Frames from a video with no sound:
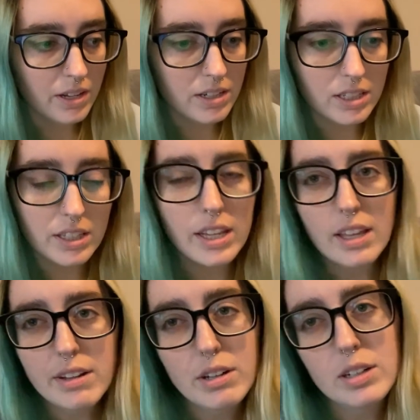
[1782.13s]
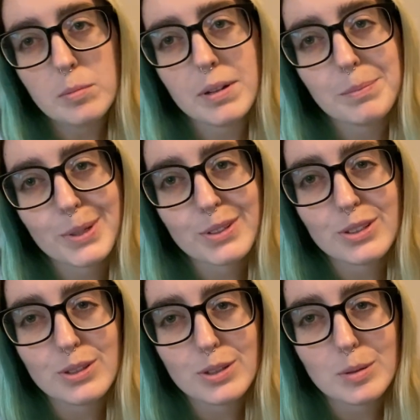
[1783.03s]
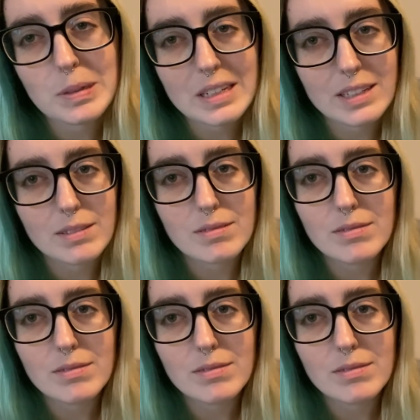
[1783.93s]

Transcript: And like I got up on booktube and I